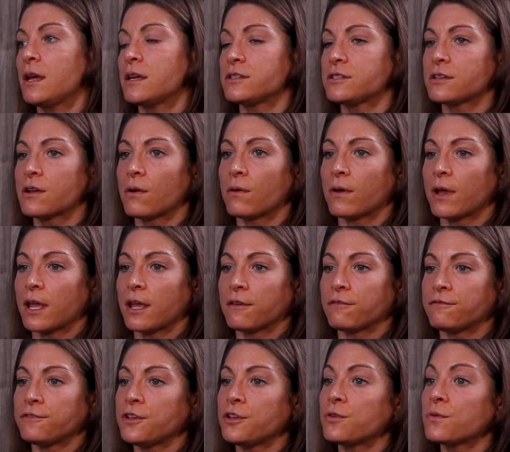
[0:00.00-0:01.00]
So
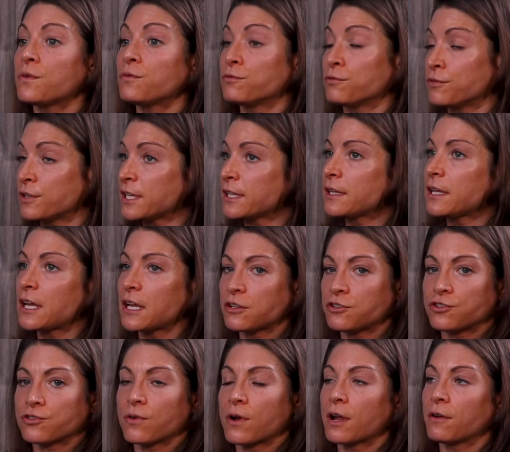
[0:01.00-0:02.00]
if you really
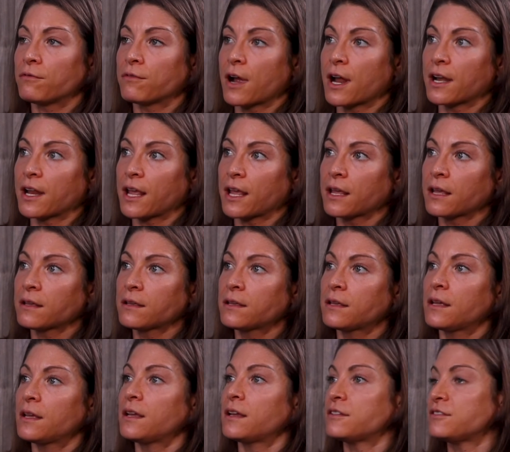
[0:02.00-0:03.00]
enjoy
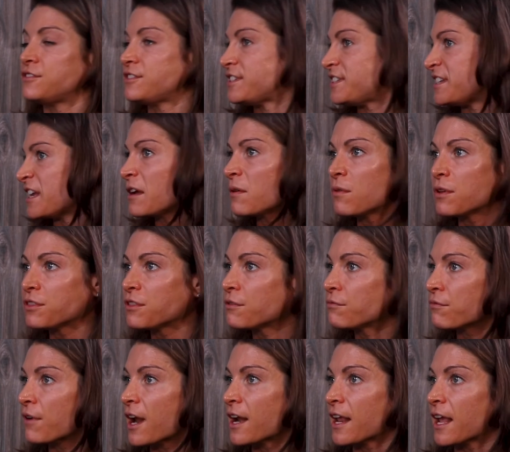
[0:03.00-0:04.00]
running, stick with
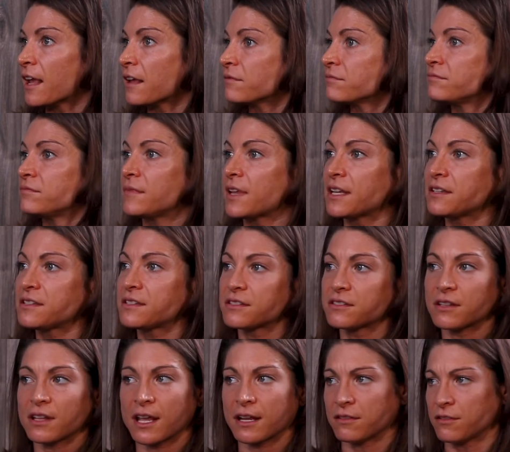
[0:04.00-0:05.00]
the running. That's
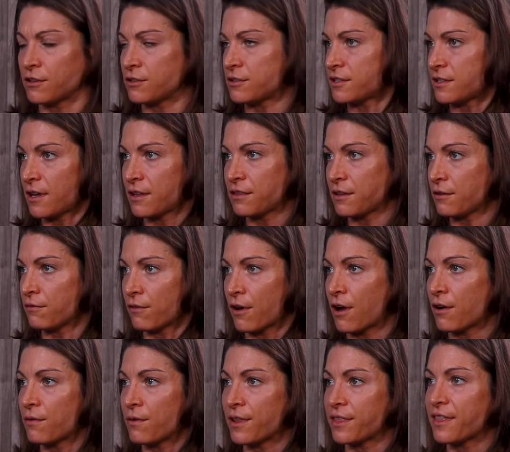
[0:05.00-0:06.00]
like, there's nothing
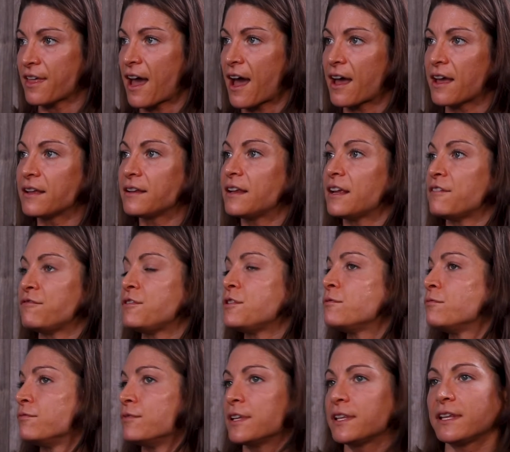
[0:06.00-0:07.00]
wrong with that. If
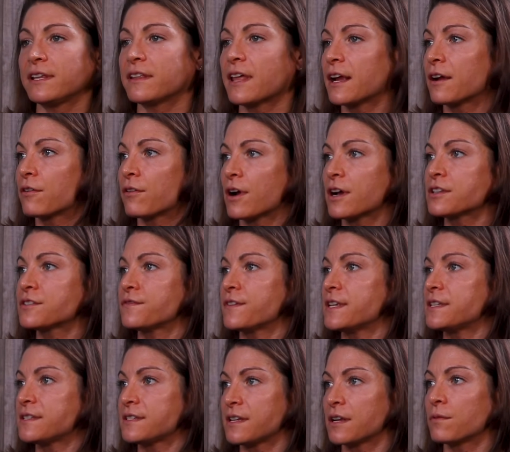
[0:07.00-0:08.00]
you really like
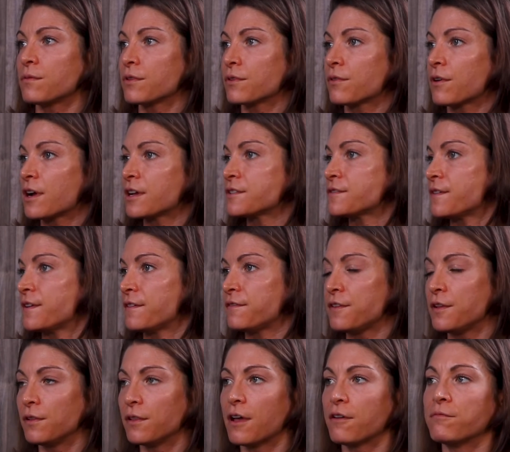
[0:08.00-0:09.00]
CrossFit, stick with CrossFit.
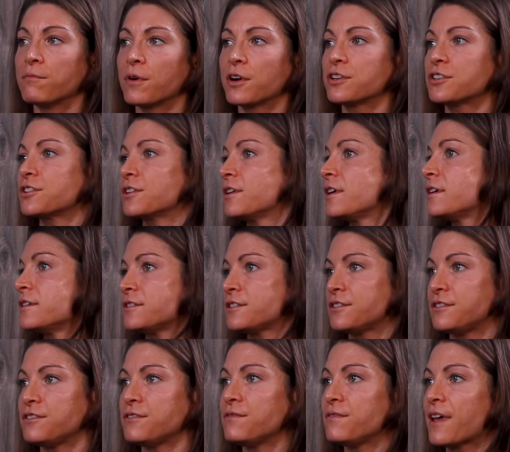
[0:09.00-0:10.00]
If you love martial
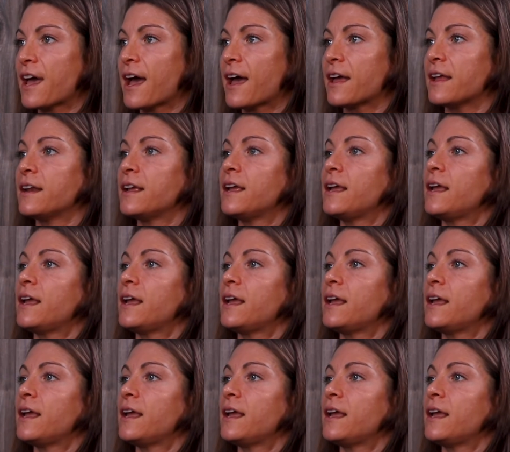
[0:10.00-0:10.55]
arts, do that.